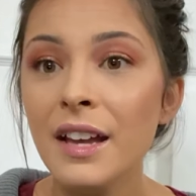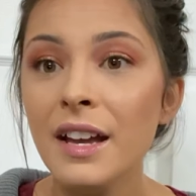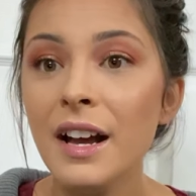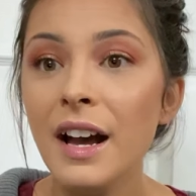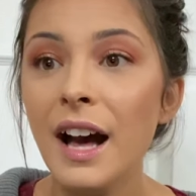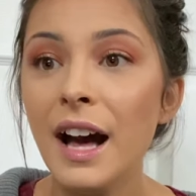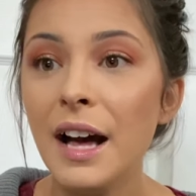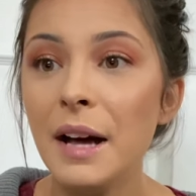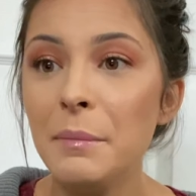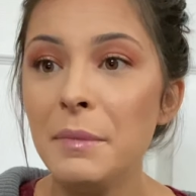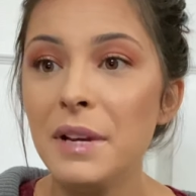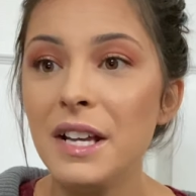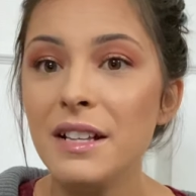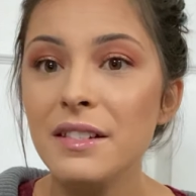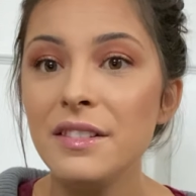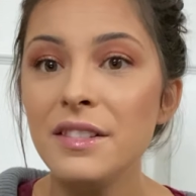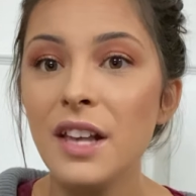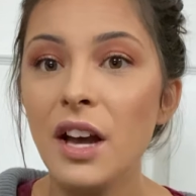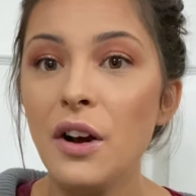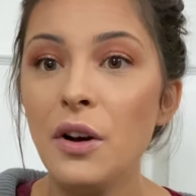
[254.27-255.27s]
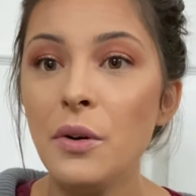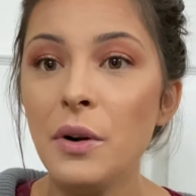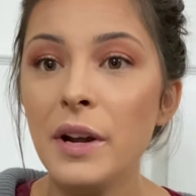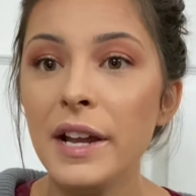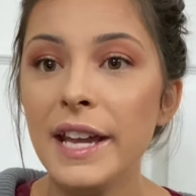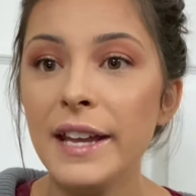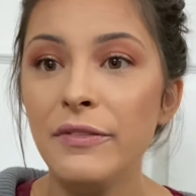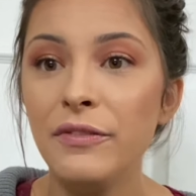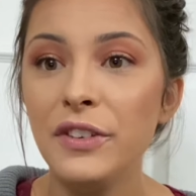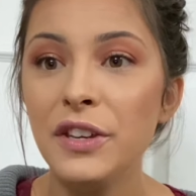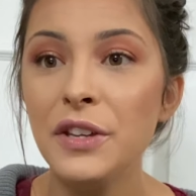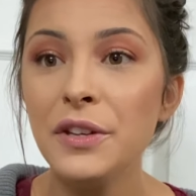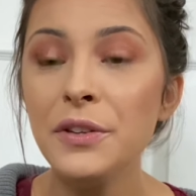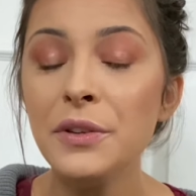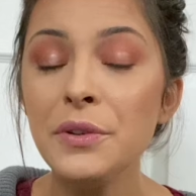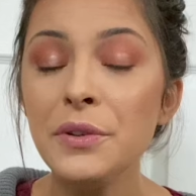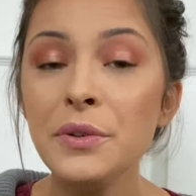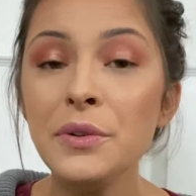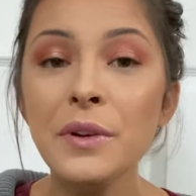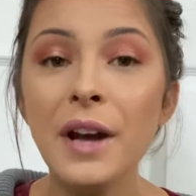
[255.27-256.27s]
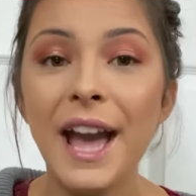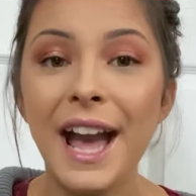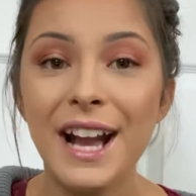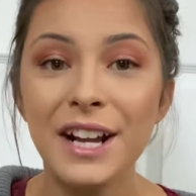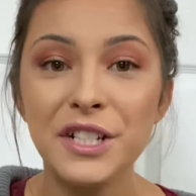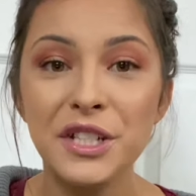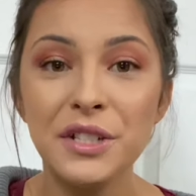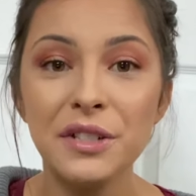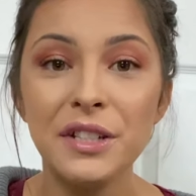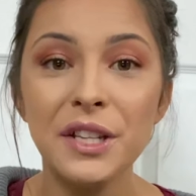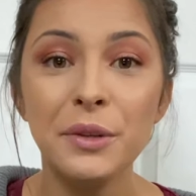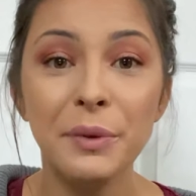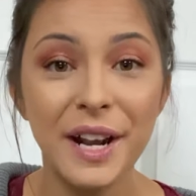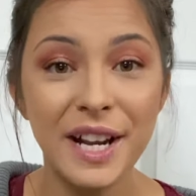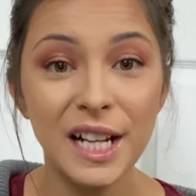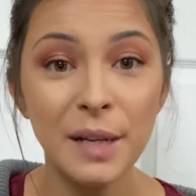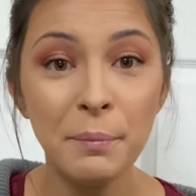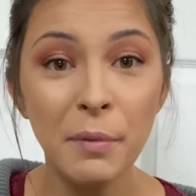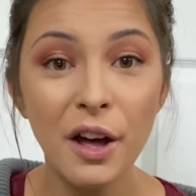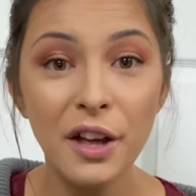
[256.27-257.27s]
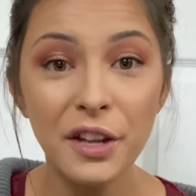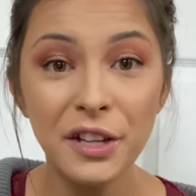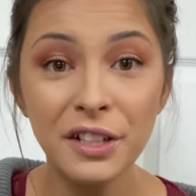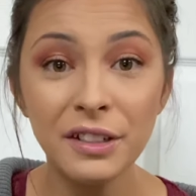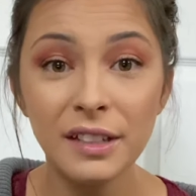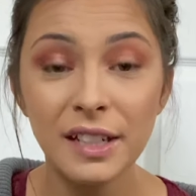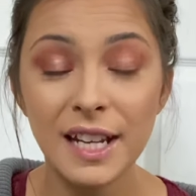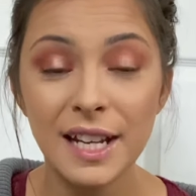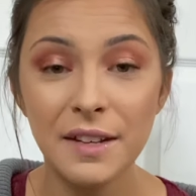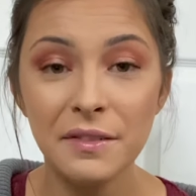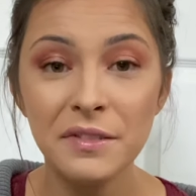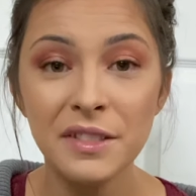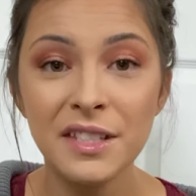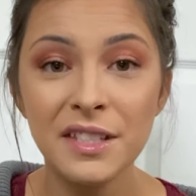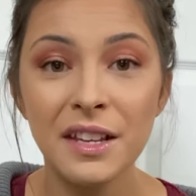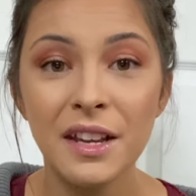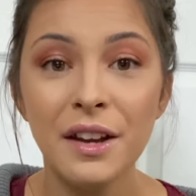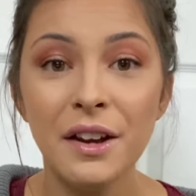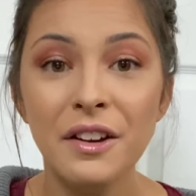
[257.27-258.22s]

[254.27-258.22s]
Um, so if you actually rake up all your leaves,